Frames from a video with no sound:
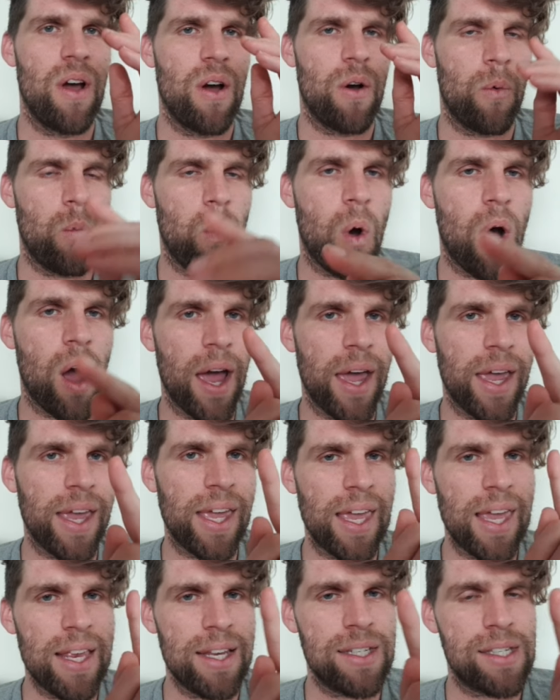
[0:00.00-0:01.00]
why
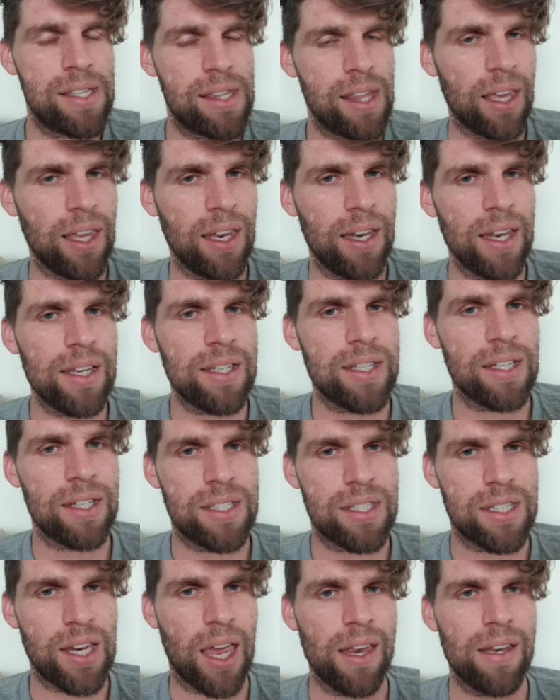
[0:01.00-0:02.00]
each thing in each
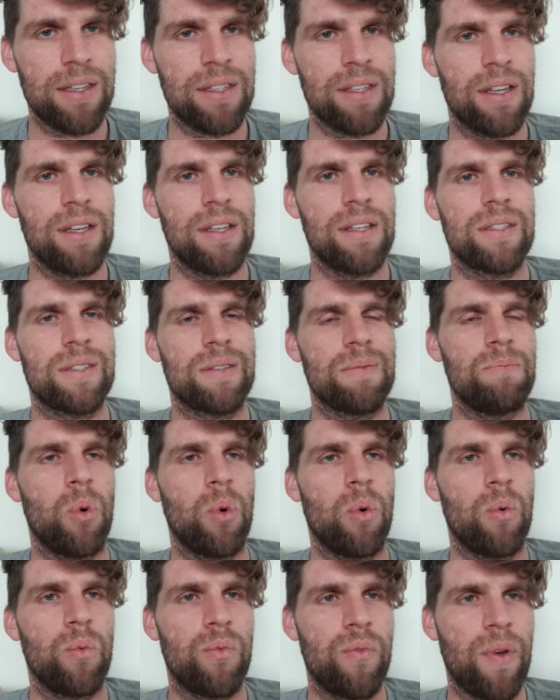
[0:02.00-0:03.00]
exchange is
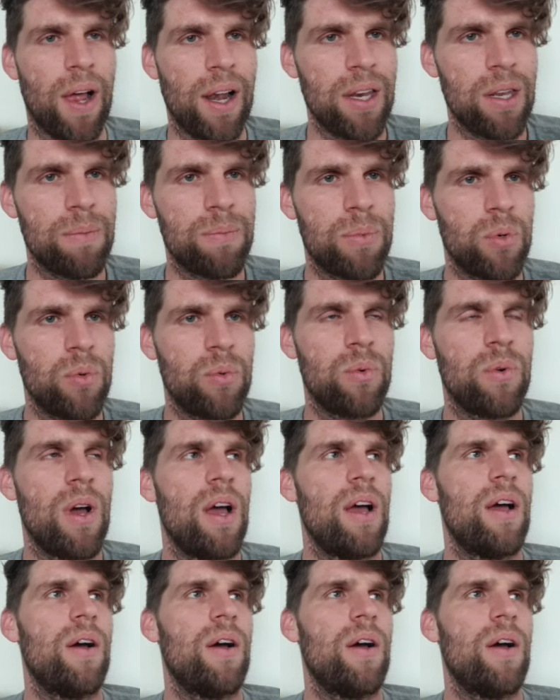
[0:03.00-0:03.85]
more valuable